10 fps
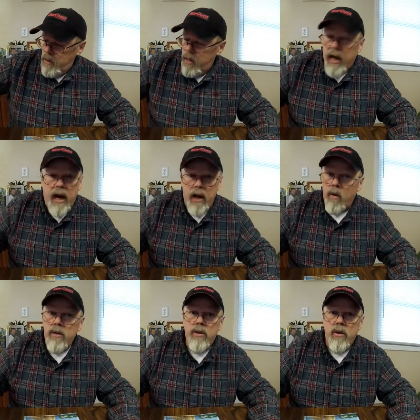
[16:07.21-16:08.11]
And I
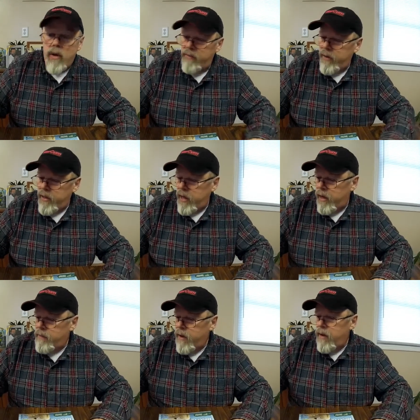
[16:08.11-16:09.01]
always do every
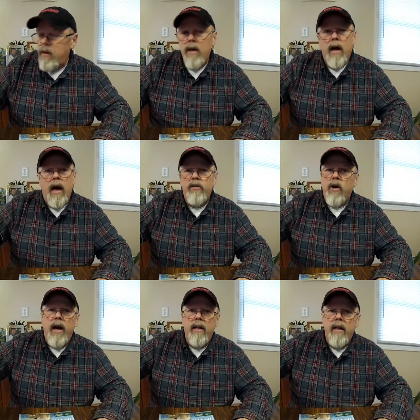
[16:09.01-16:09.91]
time. I
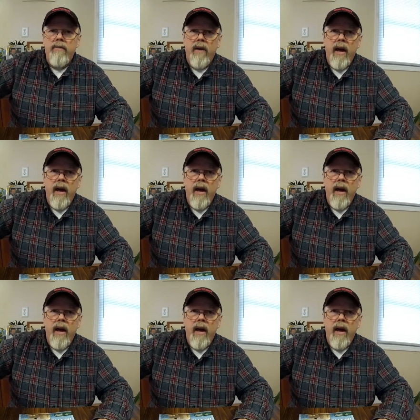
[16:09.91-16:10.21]
try to leave